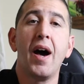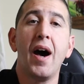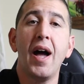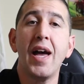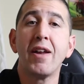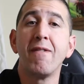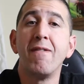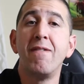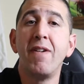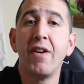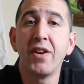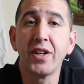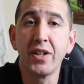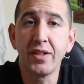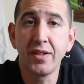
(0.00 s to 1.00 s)
I had a
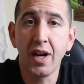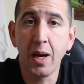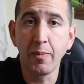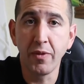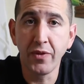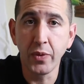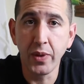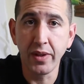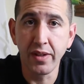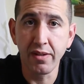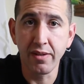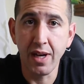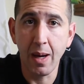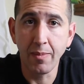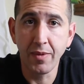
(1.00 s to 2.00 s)
very good time reviewing
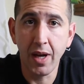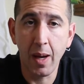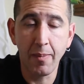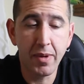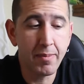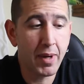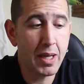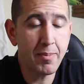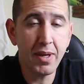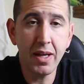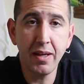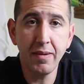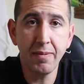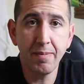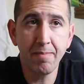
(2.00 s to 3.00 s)
this laptop. It might
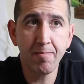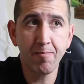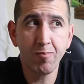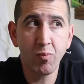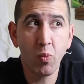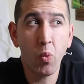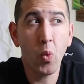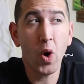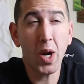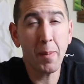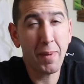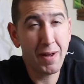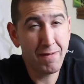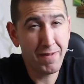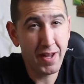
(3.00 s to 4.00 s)
be one of
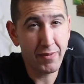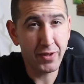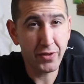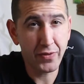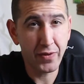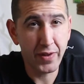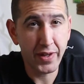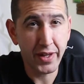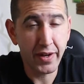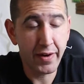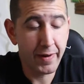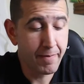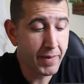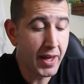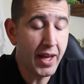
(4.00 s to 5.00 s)
my favorites for the
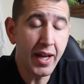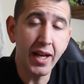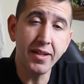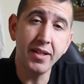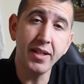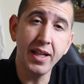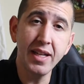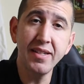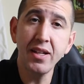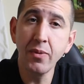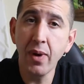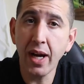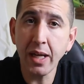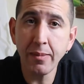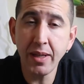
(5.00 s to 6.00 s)
year. It's an easy
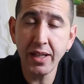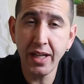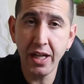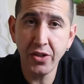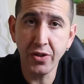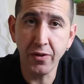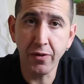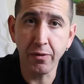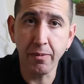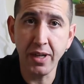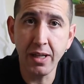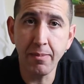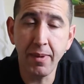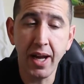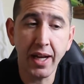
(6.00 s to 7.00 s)
recommendation for me
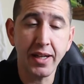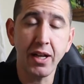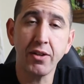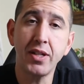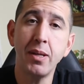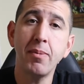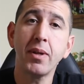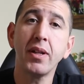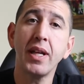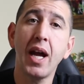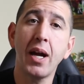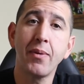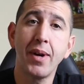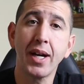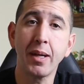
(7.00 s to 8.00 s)
to make. Now, typically
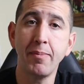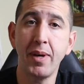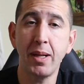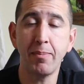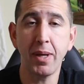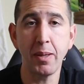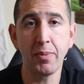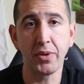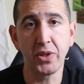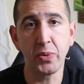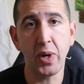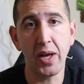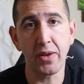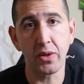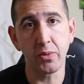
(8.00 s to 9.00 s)
I recommend people
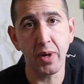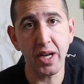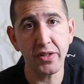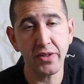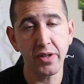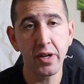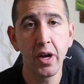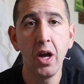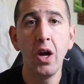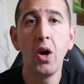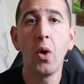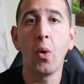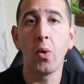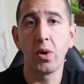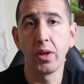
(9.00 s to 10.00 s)
to either Razer
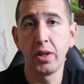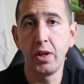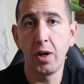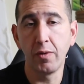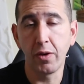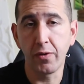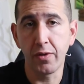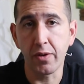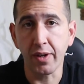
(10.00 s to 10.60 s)
or Lenovo for